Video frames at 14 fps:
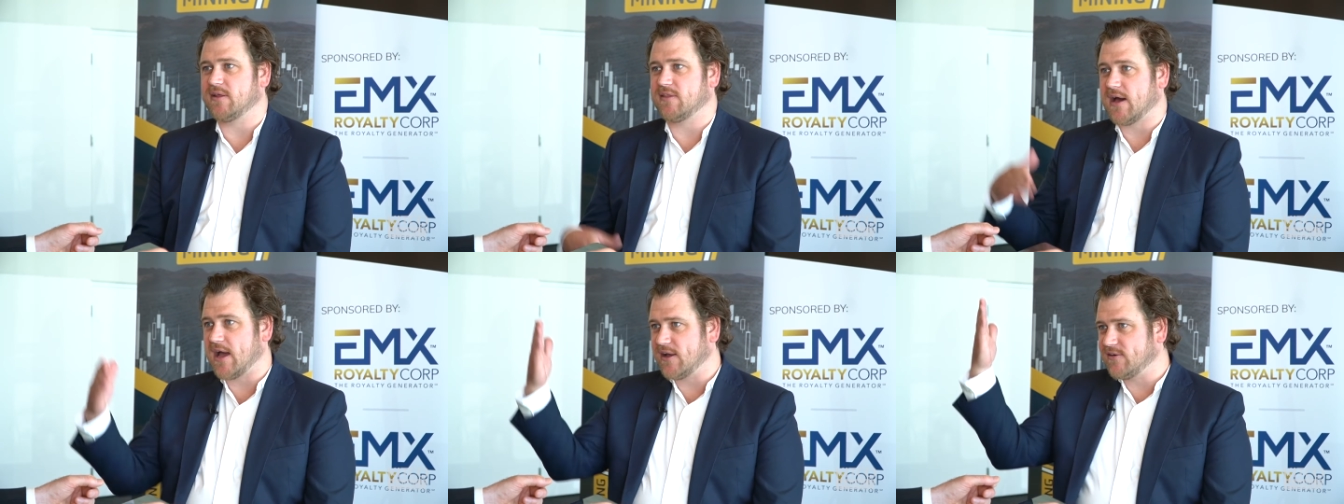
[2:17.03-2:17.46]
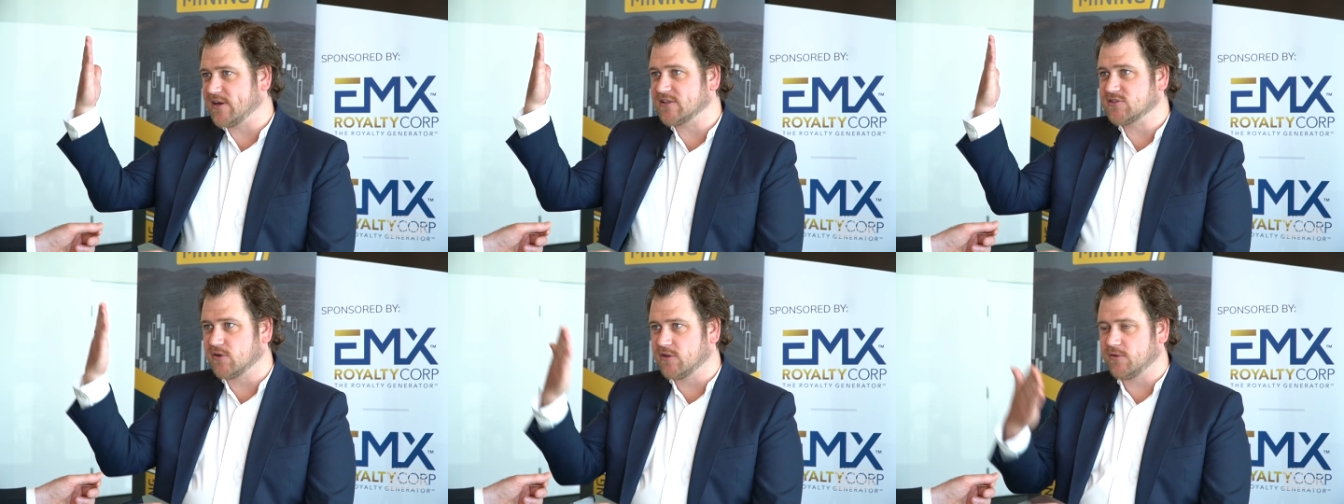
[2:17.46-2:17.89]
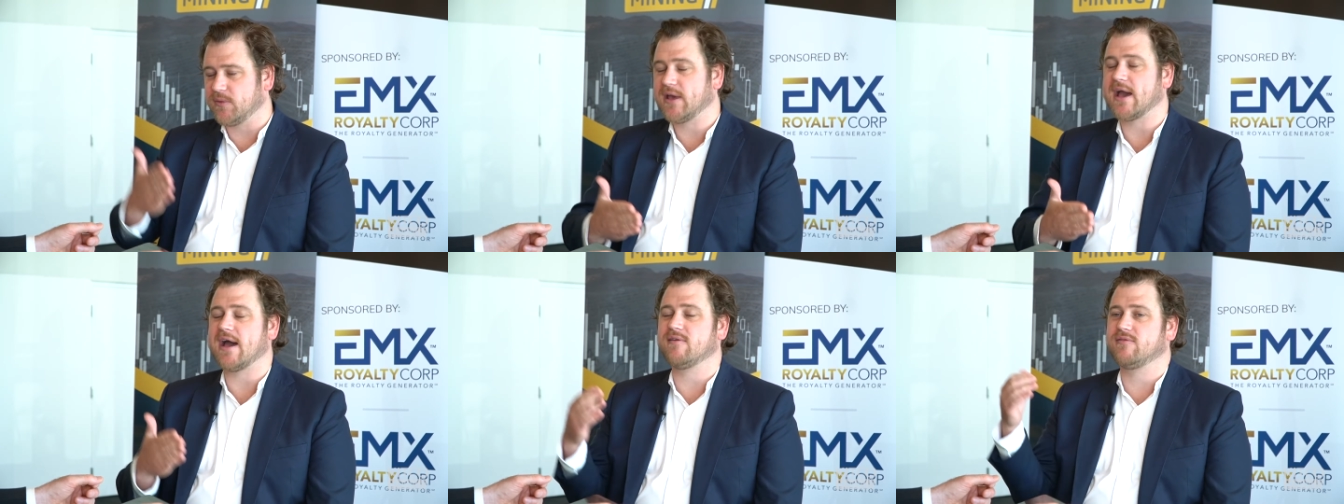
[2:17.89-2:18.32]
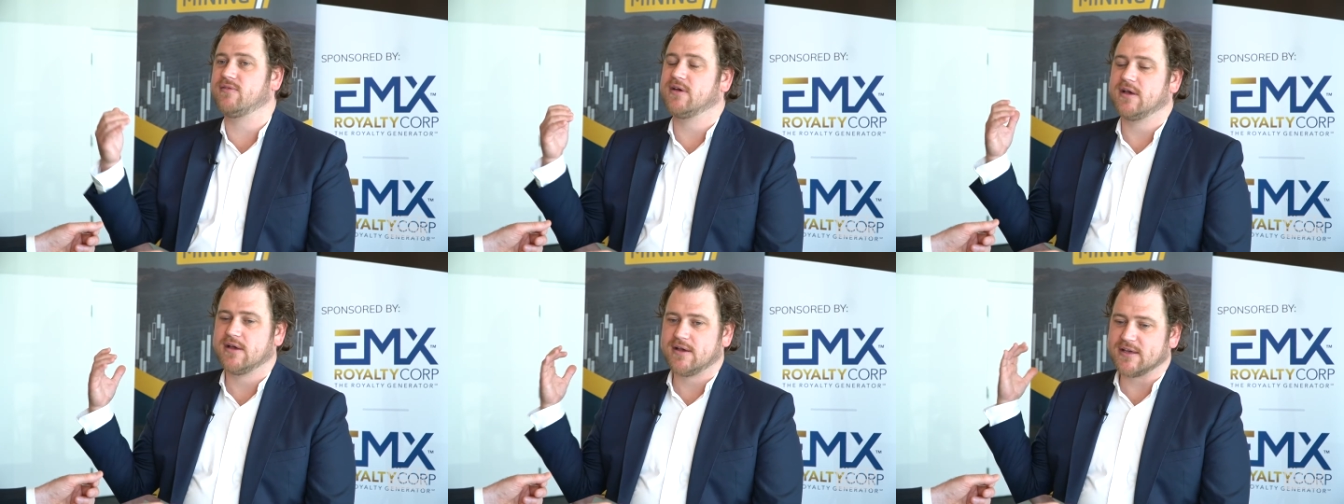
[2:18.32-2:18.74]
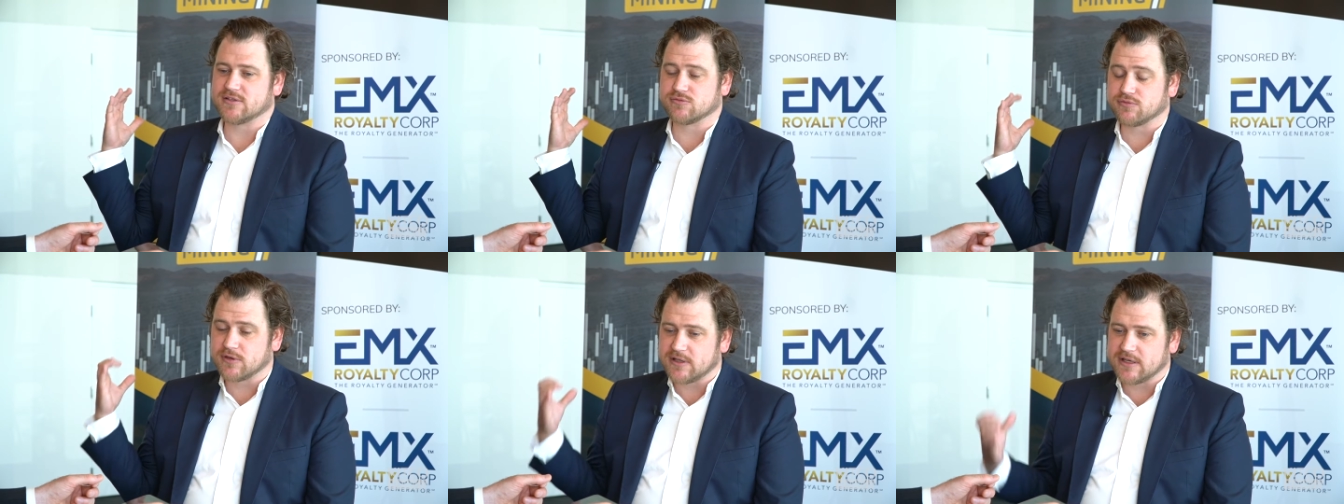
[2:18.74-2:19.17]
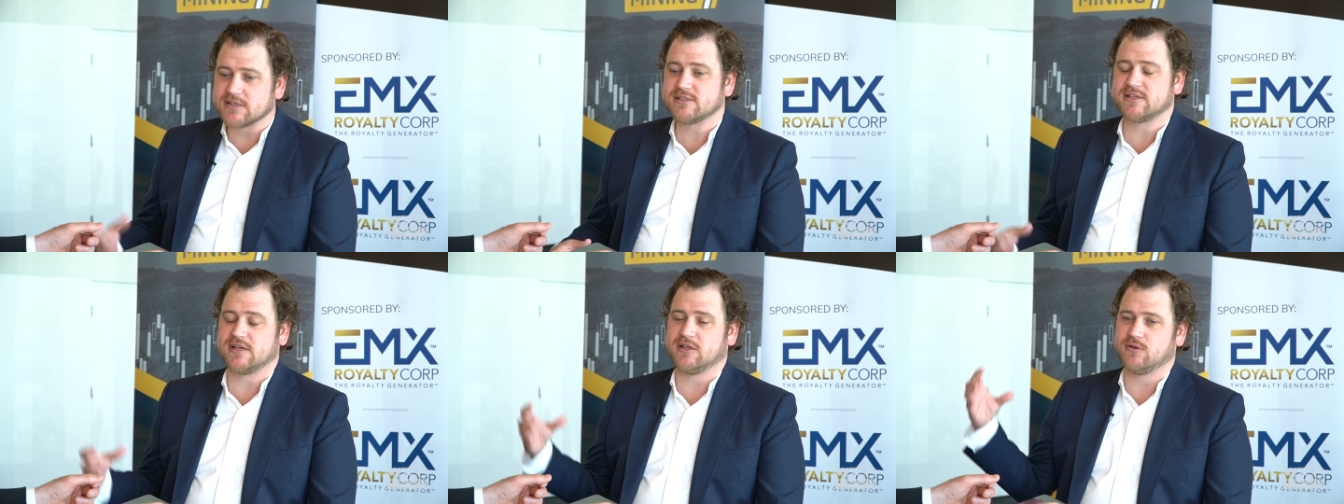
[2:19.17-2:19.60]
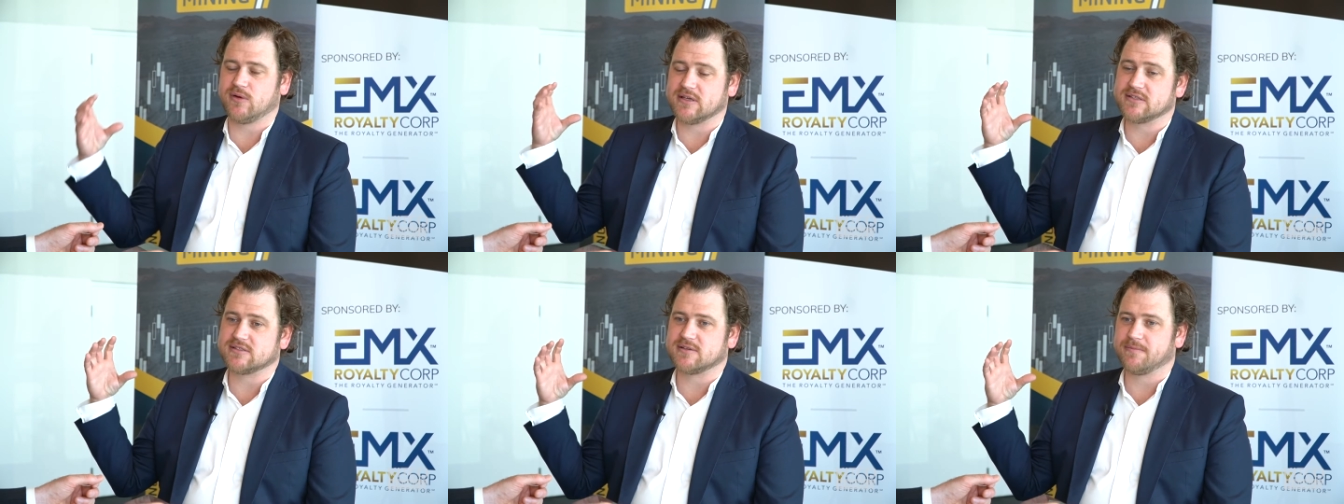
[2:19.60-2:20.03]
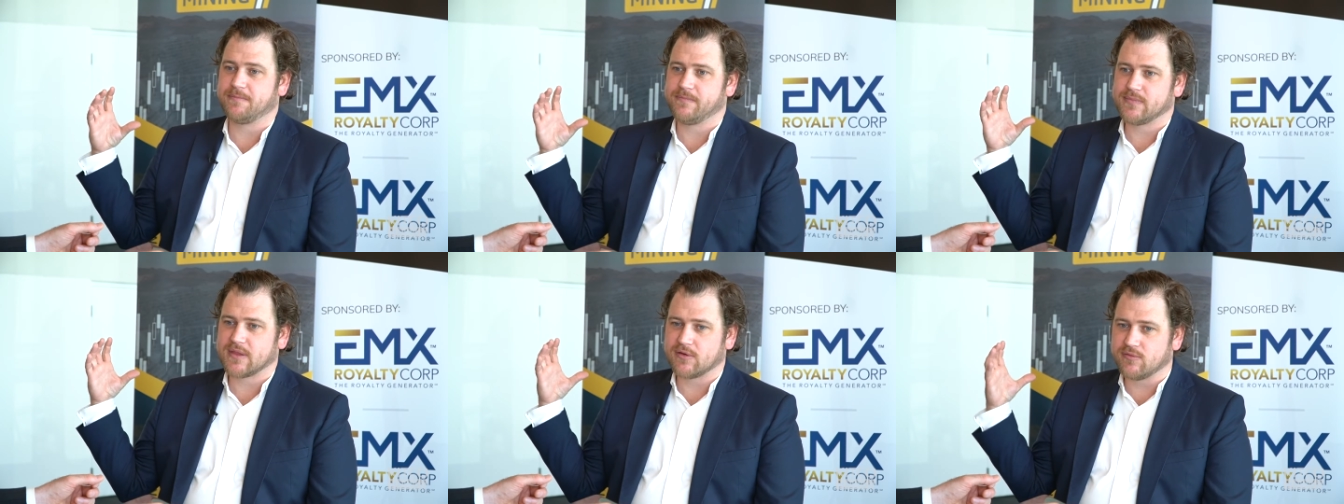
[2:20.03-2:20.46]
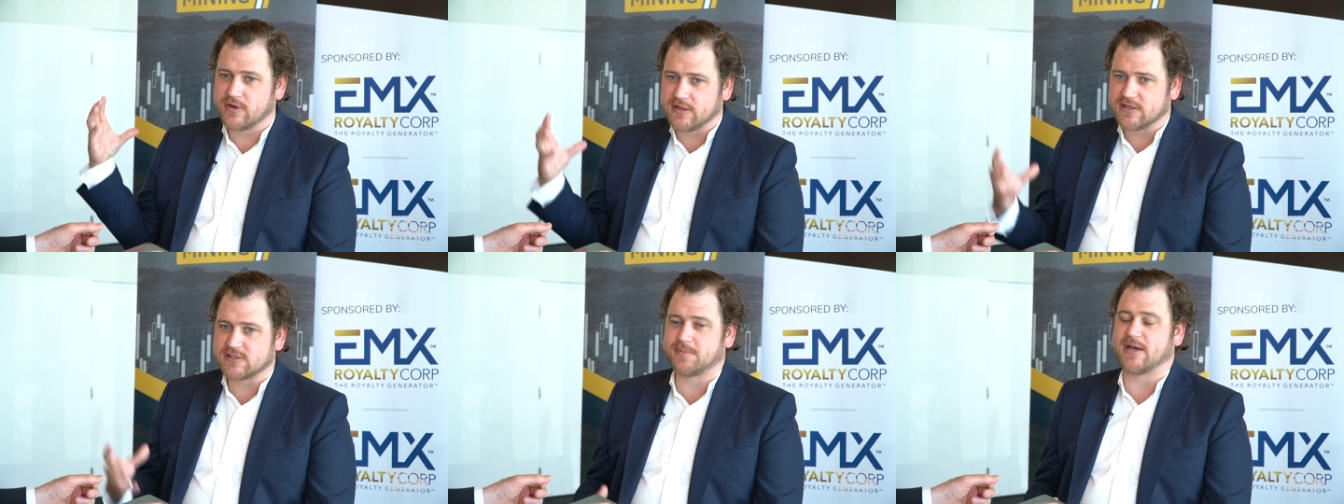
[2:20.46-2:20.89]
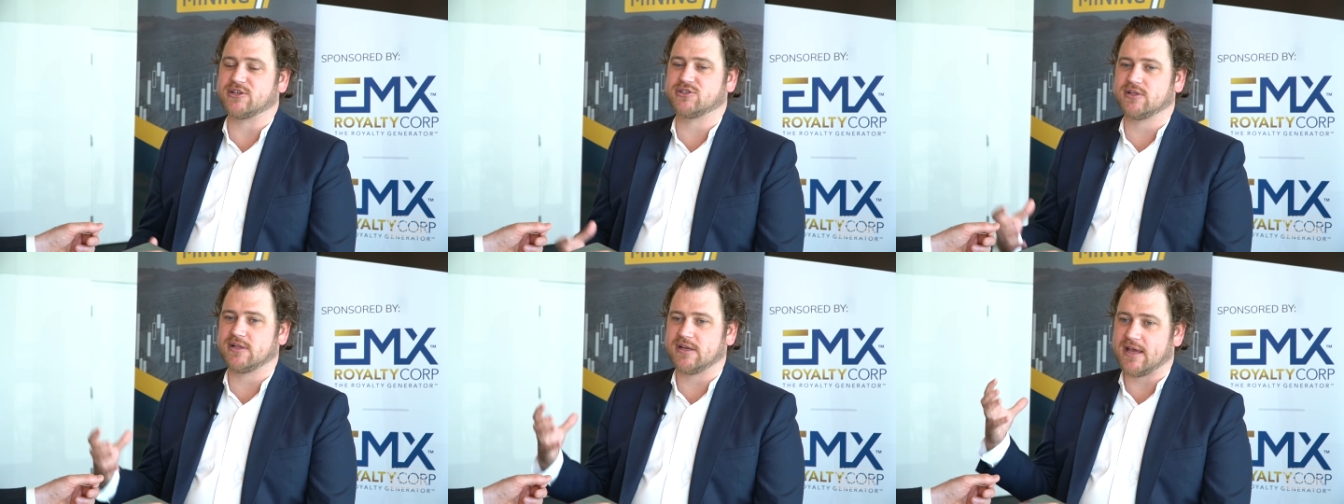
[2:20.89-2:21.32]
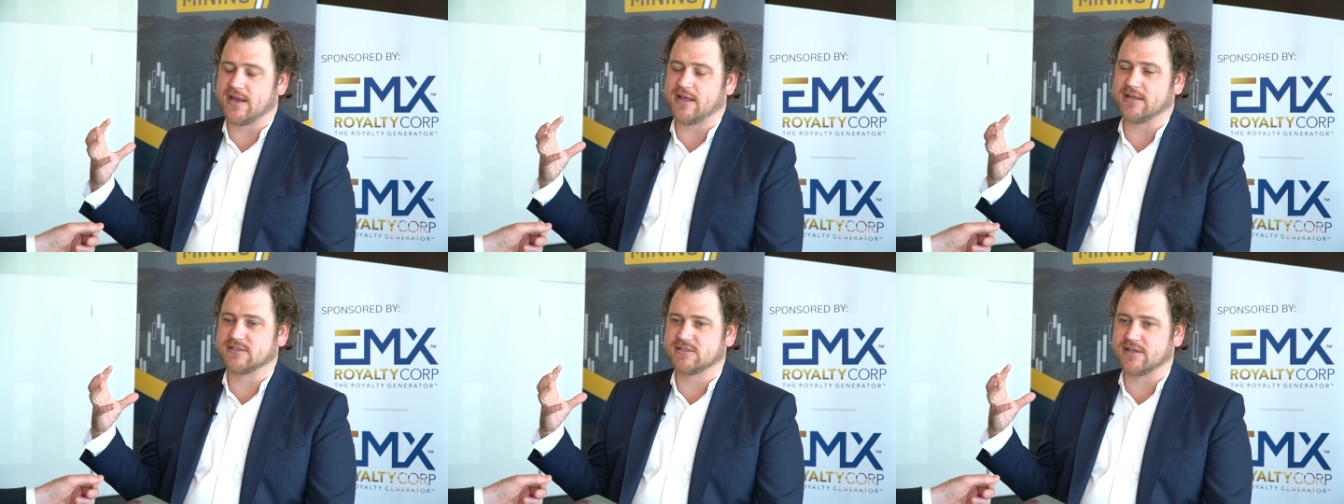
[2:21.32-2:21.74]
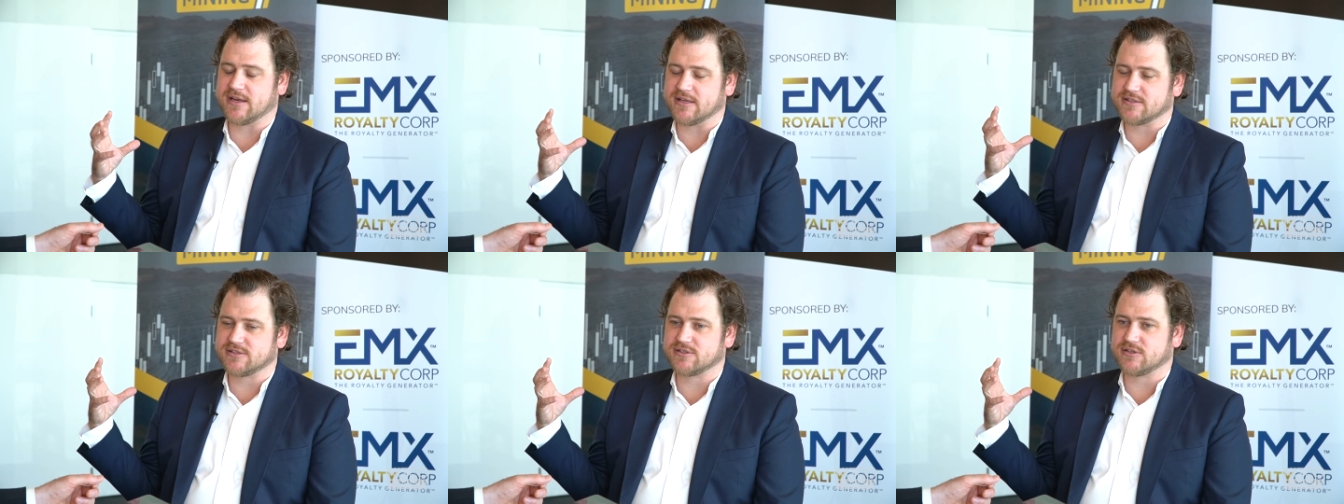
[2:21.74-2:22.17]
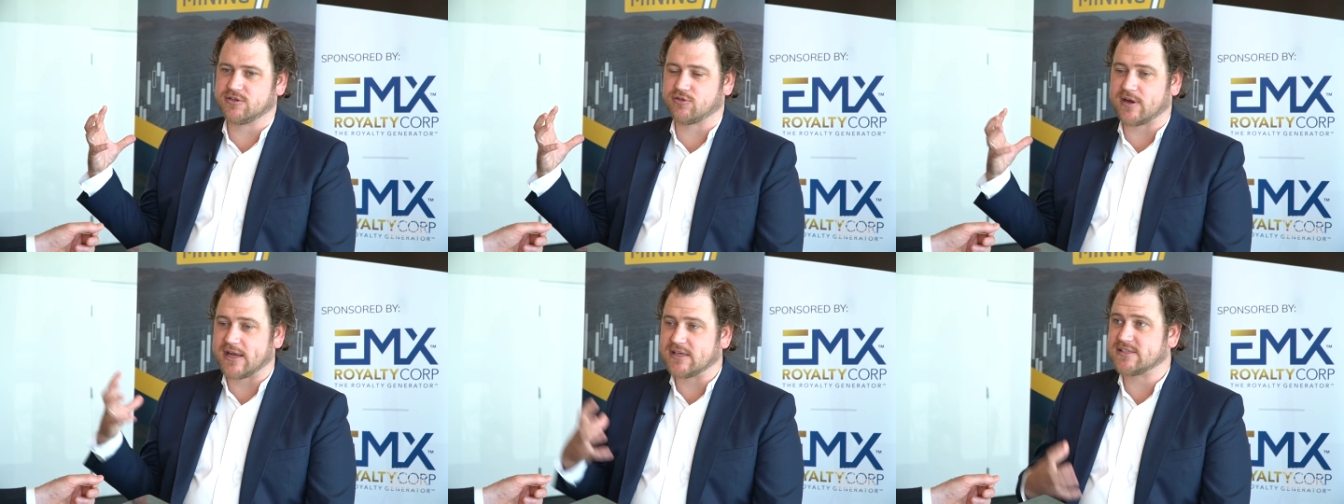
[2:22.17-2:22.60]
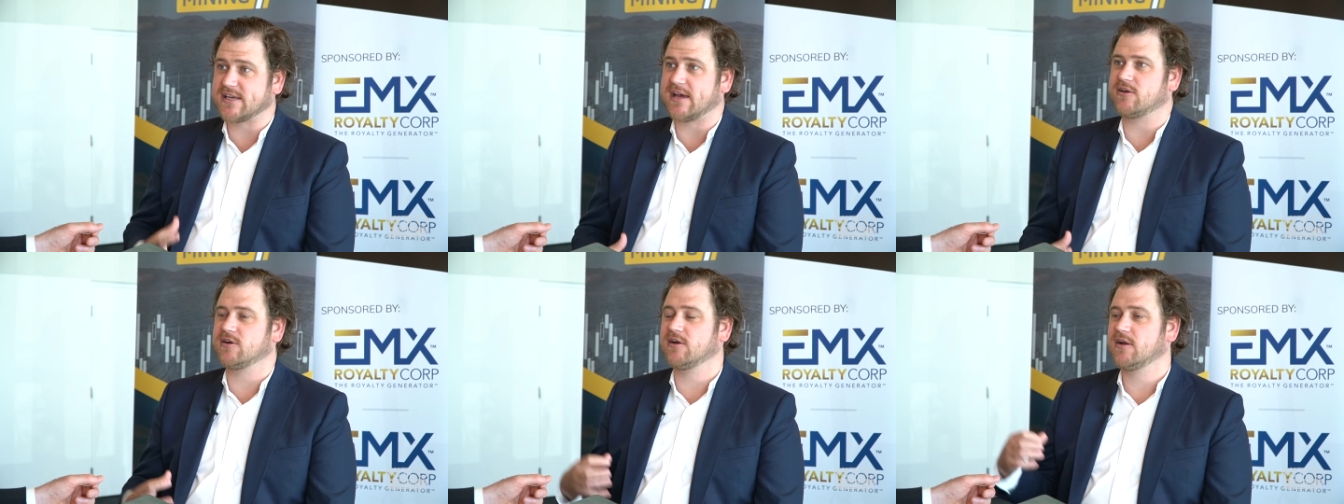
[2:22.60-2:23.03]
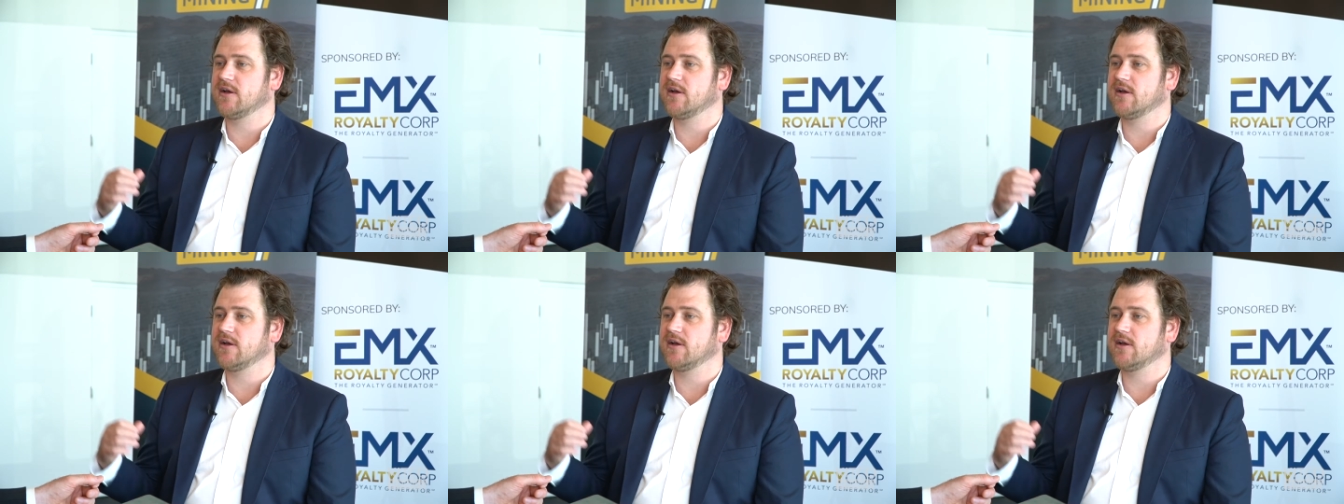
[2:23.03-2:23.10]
The high-grade zone that we have is really continuous, really special in its grade tenor.